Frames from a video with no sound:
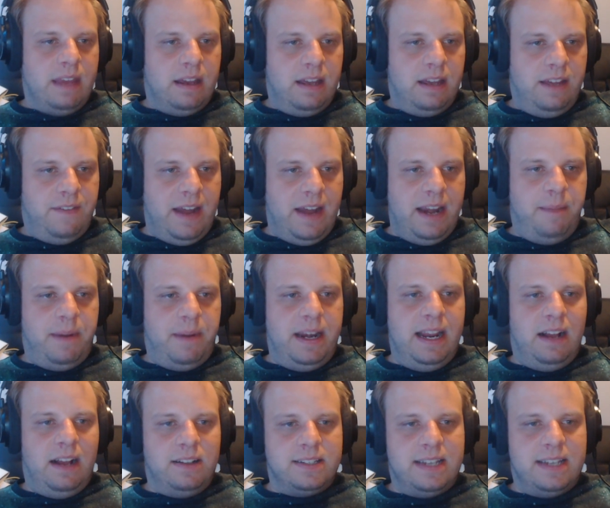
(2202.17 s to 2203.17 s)
If
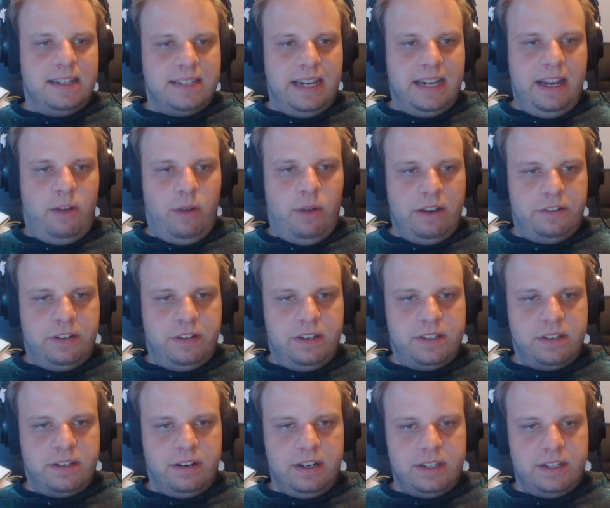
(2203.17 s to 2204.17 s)
anybody else has any
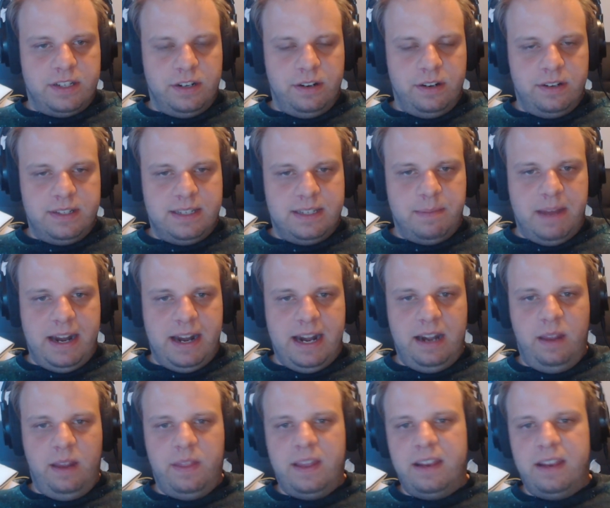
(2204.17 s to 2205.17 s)
questions or concerns about
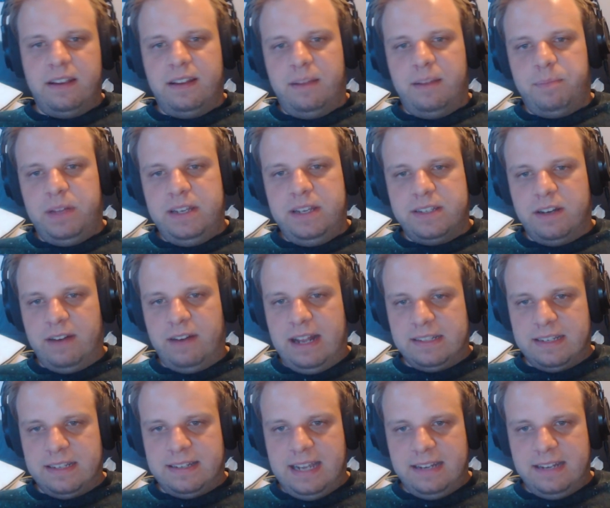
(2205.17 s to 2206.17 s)
anything, please don't
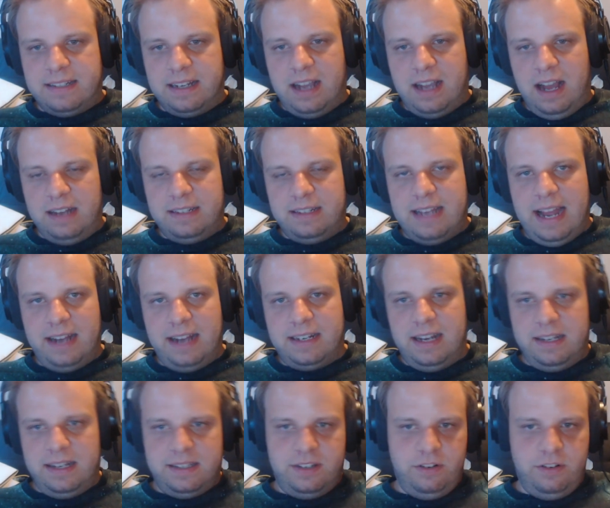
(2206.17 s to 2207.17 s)
hesitate to contact
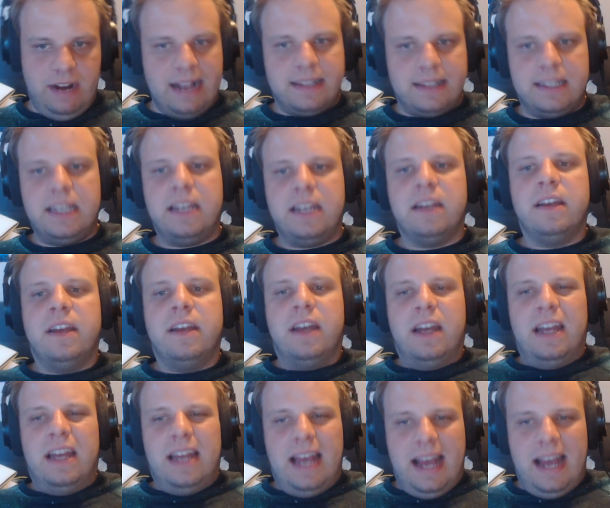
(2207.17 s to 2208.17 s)
us directly.
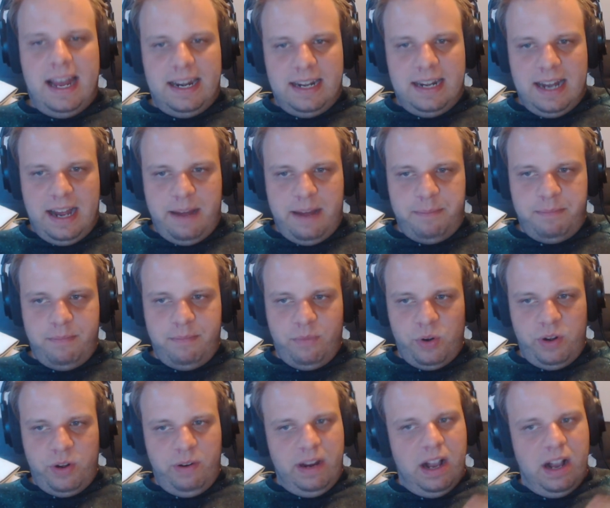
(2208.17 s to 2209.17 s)
And
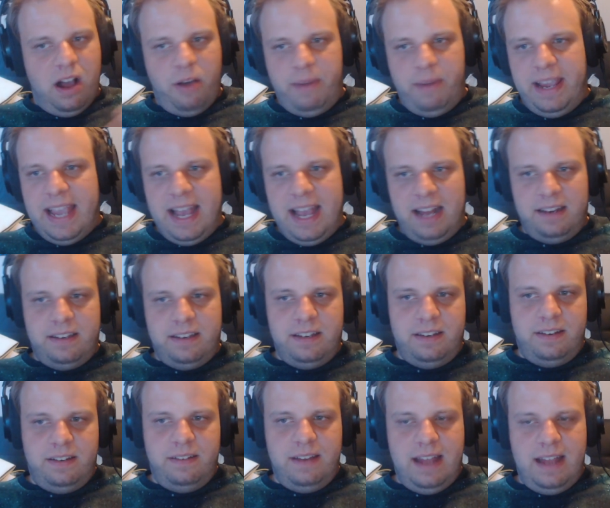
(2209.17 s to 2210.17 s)
we're doing all we can to
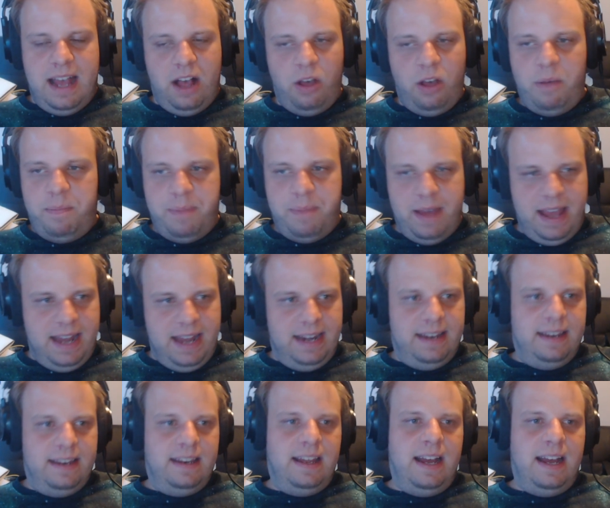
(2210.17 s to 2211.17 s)
help
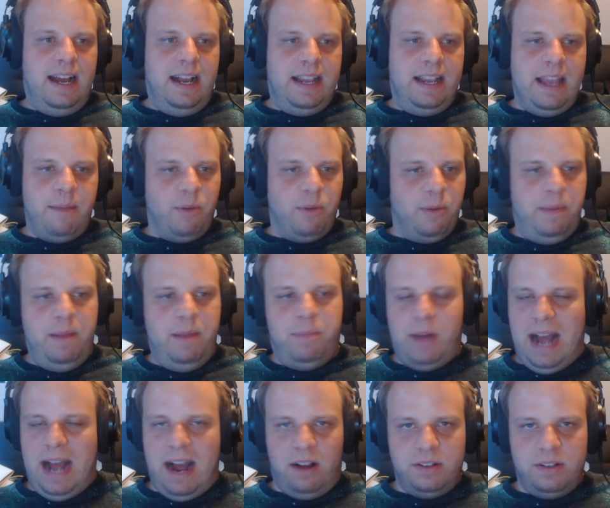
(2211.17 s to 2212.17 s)
and get more
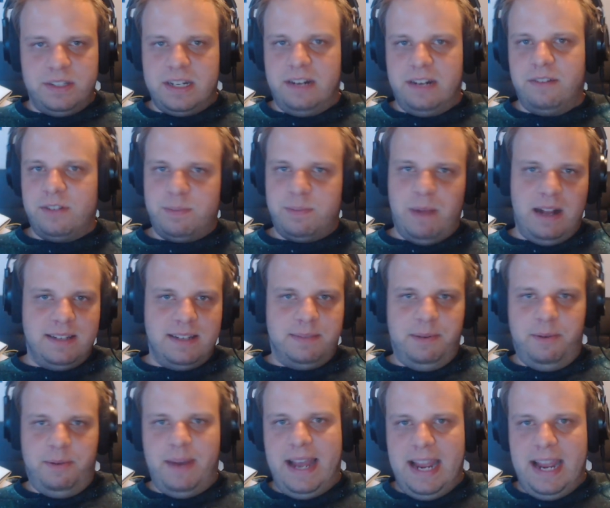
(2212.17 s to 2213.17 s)
people housed in a
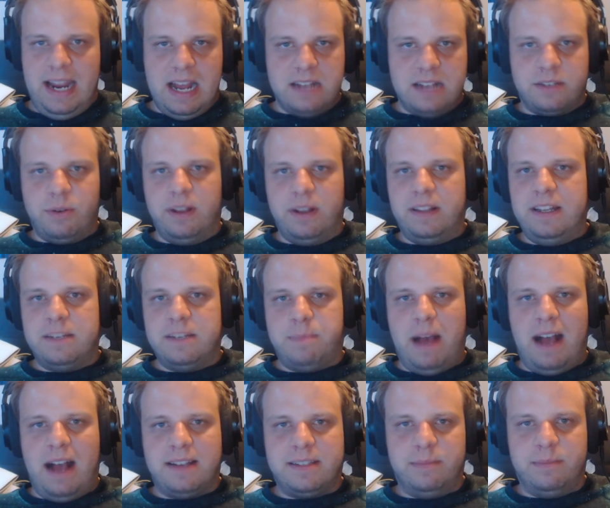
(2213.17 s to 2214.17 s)
responsible way as quickly as
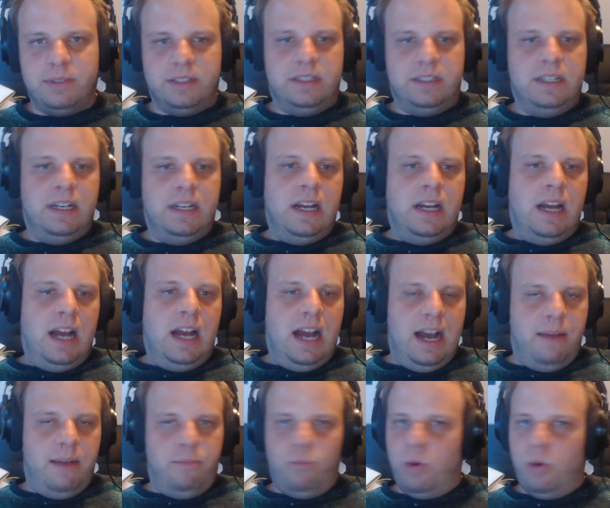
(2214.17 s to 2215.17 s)
possible.
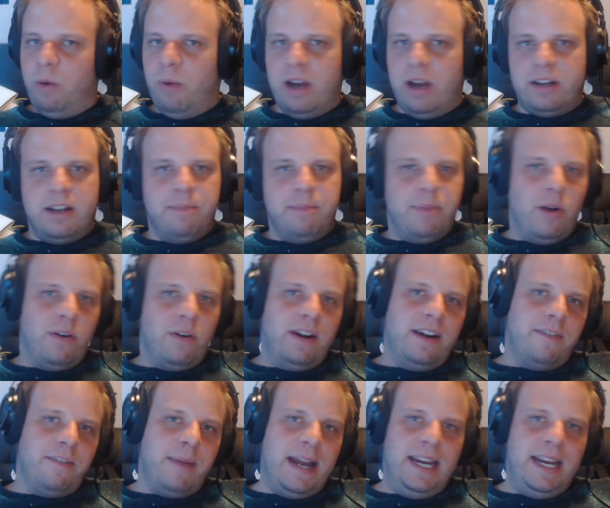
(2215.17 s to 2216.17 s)
We're one
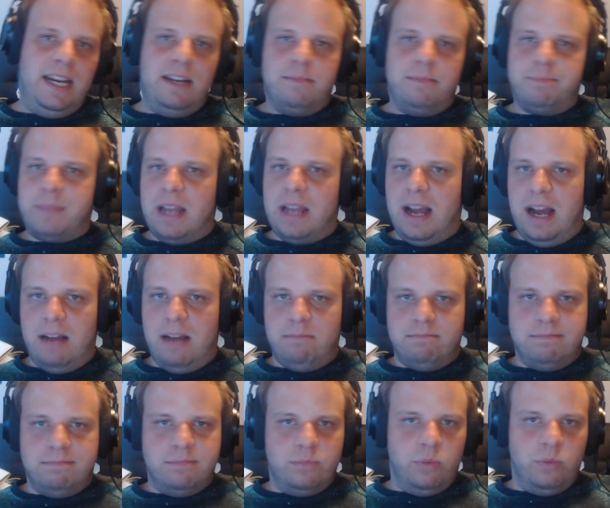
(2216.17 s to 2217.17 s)
component of many.
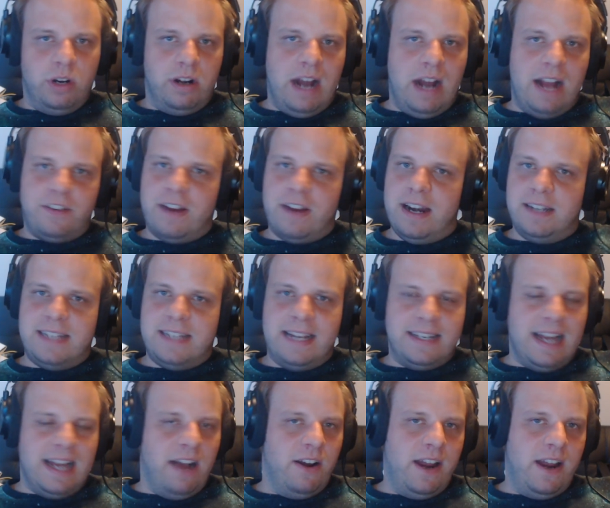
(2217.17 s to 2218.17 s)
We're not trying to
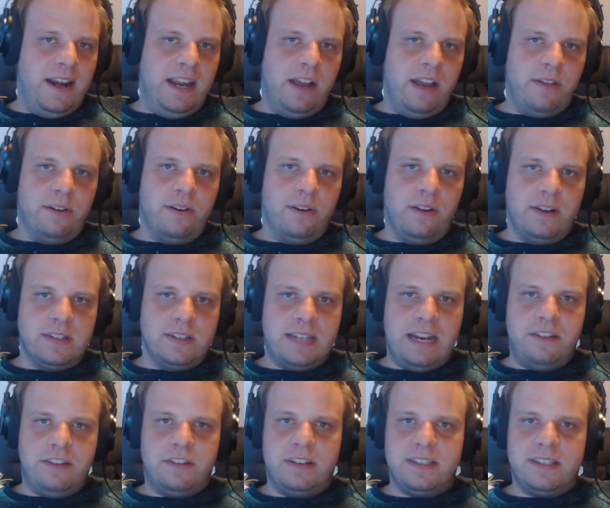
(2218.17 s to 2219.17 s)
take down any other
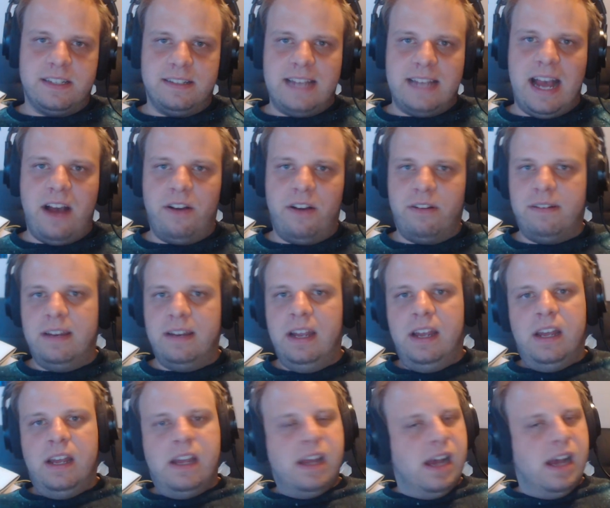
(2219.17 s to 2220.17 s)
organizations in town.
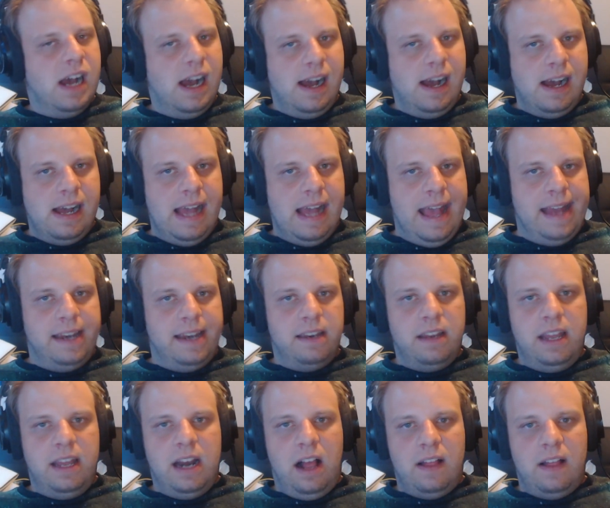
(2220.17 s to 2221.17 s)

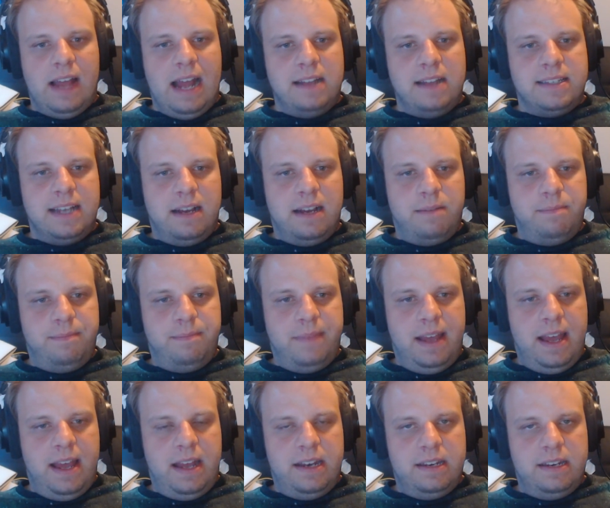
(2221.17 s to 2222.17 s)
And it all adds up.
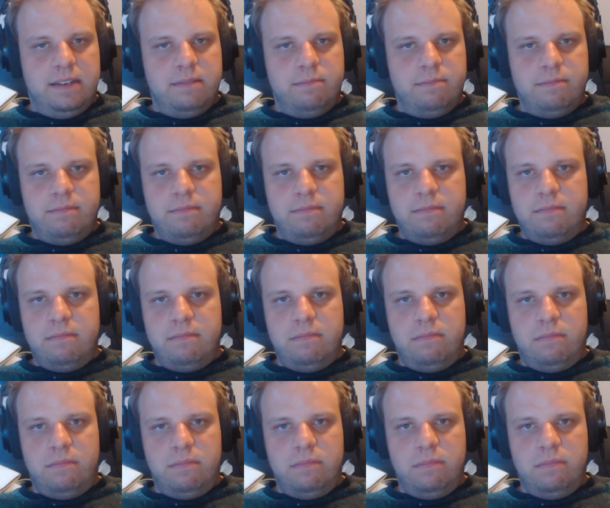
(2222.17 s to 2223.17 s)
And
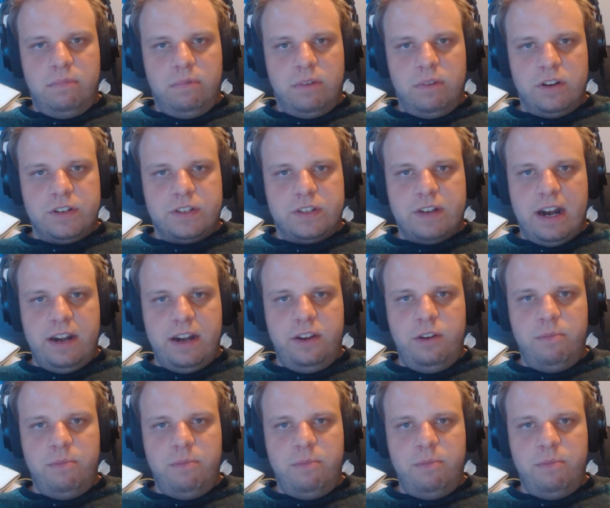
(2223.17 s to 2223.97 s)
we're just trying to do